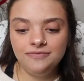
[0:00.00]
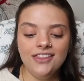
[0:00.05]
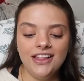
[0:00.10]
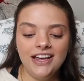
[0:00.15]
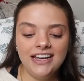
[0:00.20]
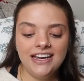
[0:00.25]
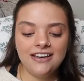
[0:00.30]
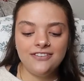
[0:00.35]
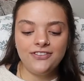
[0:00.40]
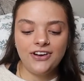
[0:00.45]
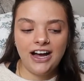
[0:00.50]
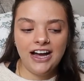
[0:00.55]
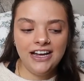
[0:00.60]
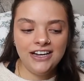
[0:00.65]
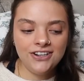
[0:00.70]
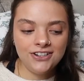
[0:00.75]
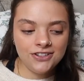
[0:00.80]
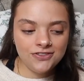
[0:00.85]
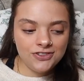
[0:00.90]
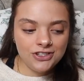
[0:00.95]
Like if I
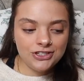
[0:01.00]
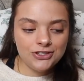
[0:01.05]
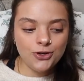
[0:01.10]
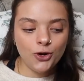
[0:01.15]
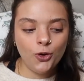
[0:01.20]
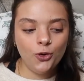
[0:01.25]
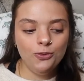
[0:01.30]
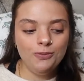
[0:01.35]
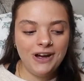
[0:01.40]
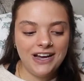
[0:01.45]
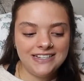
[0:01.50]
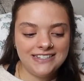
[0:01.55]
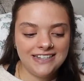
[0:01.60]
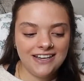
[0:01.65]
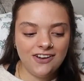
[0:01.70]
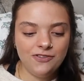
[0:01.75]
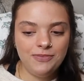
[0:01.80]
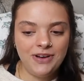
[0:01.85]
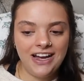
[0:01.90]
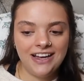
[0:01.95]
could have just told
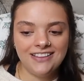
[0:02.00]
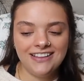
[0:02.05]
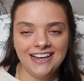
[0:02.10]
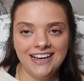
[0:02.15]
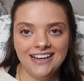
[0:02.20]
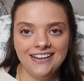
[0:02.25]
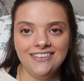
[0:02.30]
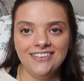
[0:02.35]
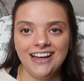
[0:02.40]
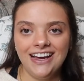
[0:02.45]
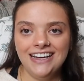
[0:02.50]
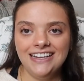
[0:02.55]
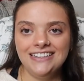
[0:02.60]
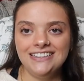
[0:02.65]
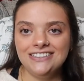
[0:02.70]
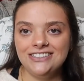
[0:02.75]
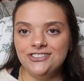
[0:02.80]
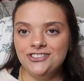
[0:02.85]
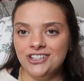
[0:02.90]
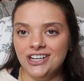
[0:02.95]
myself back then,
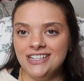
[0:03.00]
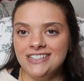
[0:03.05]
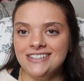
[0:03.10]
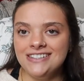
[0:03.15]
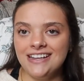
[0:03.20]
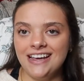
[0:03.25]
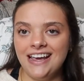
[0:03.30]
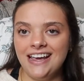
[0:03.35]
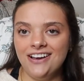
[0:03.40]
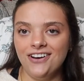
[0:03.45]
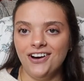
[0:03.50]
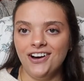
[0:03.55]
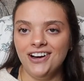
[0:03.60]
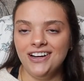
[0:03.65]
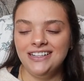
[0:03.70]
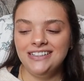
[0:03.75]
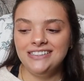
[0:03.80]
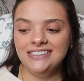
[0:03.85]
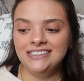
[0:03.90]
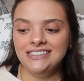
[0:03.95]
like just hang
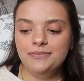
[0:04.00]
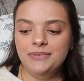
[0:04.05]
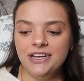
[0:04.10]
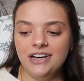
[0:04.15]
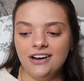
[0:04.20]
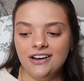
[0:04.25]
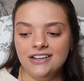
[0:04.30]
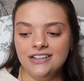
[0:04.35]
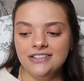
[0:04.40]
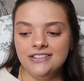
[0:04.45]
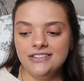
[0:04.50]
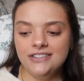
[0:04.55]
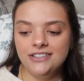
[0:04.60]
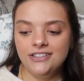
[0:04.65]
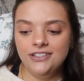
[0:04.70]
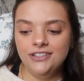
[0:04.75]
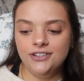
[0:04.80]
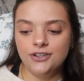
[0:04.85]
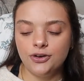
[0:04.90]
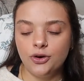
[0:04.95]
on because
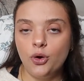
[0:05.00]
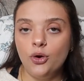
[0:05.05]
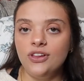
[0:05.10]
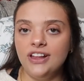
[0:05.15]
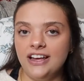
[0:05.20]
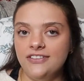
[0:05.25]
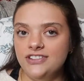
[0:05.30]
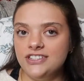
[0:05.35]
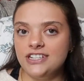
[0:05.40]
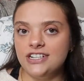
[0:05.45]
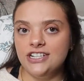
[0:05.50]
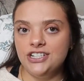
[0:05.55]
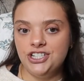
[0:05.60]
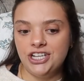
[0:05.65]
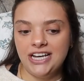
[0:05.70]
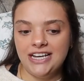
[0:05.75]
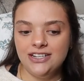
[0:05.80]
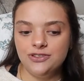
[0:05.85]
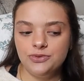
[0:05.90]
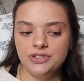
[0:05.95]
your whole life is going to
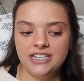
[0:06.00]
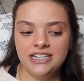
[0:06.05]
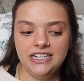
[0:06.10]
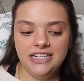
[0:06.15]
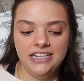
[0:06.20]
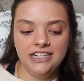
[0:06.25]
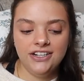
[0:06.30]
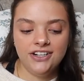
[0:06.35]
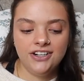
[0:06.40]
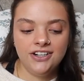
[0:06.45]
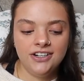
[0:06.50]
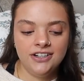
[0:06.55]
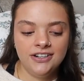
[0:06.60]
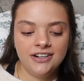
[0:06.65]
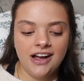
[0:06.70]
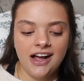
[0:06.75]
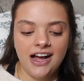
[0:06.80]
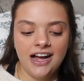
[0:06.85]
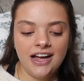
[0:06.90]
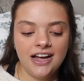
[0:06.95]
change within a
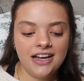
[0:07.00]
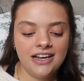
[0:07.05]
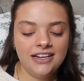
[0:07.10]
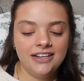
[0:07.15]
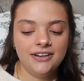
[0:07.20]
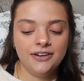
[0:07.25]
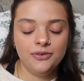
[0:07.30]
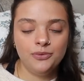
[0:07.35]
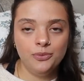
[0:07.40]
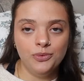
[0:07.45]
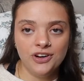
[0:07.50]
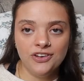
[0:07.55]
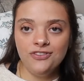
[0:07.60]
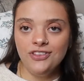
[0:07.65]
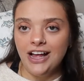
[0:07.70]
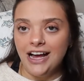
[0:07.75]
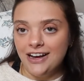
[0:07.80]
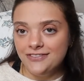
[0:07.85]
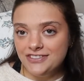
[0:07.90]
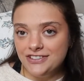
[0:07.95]
year, I would have
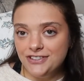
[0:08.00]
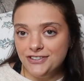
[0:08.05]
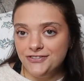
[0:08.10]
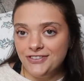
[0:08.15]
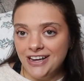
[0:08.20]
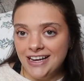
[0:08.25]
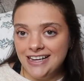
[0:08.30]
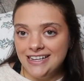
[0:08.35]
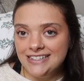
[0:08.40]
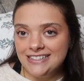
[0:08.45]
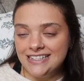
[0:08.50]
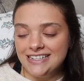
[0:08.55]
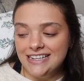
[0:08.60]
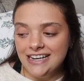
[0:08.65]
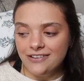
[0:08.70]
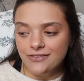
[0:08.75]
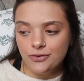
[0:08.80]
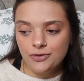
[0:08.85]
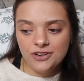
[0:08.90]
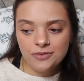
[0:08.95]
laughed in your face and
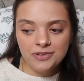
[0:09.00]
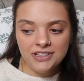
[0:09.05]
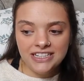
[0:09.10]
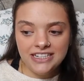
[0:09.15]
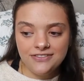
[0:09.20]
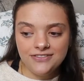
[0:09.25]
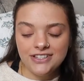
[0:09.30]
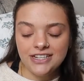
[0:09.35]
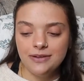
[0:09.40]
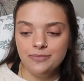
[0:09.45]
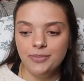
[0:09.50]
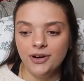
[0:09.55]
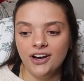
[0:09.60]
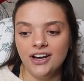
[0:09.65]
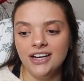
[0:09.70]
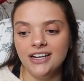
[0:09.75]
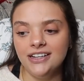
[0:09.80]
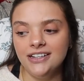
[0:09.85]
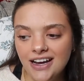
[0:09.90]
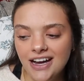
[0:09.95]
never would have believed it.
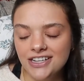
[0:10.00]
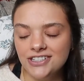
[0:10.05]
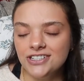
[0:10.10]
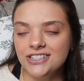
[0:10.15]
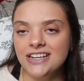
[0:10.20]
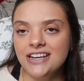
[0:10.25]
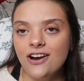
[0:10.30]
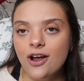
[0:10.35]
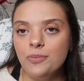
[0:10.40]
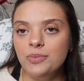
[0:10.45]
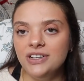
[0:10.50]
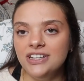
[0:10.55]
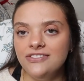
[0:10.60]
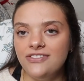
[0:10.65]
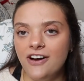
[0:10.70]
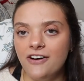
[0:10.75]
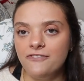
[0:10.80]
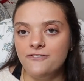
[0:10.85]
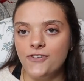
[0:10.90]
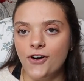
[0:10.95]
But I just cannot believe
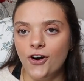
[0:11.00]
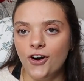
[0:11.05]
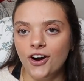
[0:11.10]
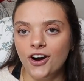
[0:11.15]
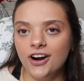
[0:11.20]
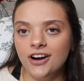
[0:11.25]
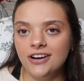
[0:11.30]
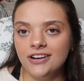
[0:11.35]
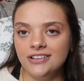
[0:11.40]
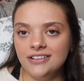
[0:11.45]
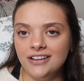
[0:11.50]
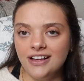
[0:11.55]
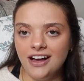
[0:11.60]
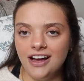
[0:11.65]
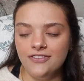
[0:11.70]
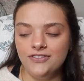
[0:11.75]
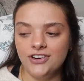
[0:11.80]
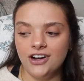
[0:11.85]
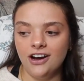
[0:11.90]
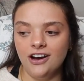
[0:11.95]
how far
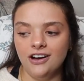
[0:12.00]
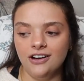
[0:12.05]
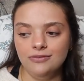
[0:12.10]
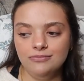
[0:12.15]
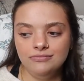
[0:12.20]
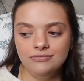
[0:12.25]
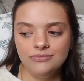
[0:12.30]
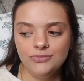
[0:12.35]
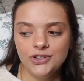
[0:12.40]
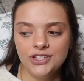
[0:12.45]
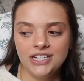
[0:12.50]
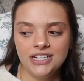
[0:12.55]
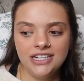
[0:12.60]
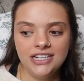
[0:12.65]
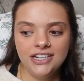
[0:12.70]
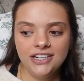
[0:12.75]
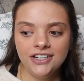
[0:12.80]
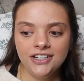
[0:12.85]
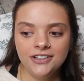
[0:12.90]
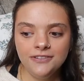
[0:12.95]
I've come within a
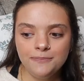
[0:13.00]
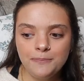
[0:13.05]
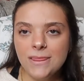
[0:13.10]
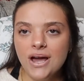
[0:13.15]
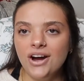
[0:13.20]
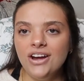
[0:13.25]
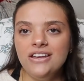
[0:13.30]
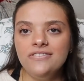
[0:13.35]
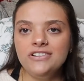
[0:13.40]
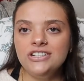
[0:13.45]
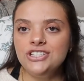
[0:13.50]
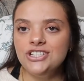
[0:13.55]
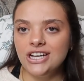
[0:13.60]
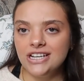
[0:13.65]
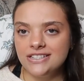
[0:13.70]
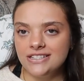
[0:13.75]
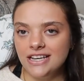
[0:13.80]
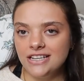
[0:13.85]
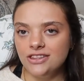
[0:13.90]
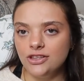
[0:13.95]
year. Not even
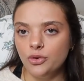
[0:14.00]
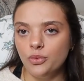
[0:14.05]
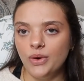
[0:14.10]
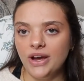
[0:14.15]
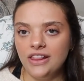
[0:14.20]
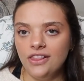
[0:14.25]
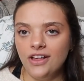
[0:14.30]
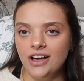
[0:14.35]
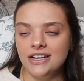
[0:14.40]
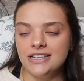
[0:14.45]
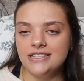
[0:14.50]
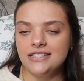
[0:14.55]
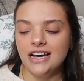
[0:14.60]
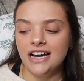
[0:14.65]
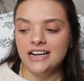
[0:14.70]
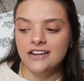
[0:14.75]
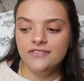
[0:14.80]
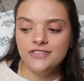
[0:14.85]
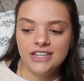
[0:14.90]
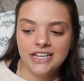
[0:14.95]
just like the weight loss
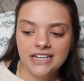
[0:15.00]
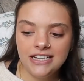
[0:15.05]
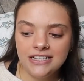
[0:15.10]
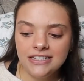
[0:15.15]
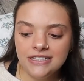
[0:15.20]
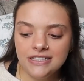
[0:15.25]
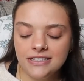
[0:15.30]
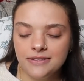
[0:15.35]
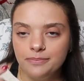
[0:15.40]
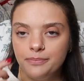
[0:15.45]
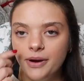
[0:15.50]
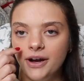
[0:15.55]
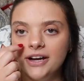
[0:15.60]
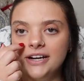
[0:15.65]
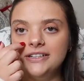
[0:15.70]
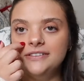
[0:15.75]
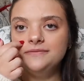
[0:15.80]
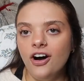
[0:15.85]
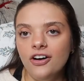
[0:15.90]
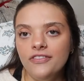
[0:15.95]
side of things,
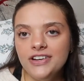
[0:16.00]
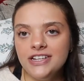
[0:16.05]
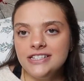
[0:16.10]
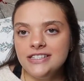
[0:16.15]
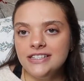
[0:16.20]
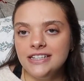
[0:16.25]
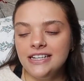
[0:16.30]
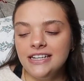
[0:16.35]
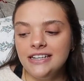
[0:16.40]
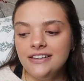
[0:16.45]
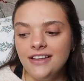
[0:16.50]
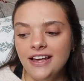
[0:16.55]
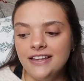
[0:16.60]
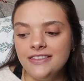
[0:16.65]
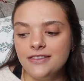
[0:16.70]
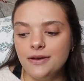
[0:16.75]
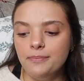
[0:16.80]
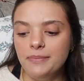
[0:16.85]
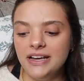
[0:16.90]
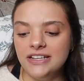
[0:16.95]
but obviously
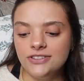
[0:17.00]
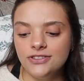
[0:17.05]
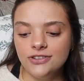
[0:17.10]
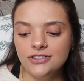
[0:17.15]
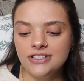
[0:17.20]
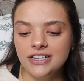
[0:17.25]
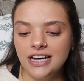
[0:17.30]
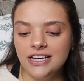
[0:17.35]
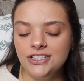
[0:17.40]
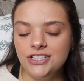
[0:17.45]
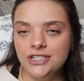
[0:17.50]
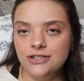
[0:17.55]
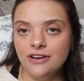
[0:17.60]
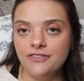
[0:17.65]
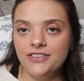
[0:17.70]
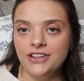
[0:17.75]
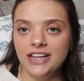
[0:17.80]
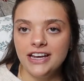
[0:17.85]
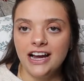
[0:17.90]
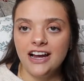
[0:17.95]
like the mental side too. I
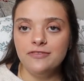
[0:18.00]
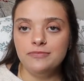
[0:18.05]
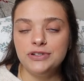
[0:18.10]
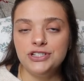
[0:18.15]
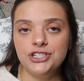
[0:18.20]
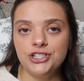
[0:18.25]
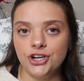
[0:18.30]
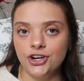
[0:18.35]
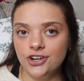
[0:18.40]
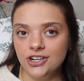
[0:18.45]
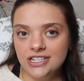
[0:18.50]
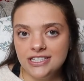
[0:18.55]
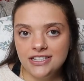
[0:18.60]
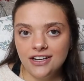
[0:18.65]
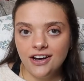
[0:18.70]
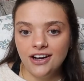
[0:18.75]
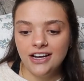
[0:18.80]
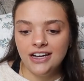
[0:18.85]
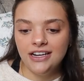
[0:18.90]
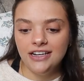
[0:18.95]
feel like I've matured a
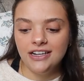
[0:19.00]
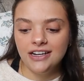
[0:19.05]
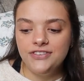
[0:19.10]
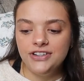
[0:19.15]
ton.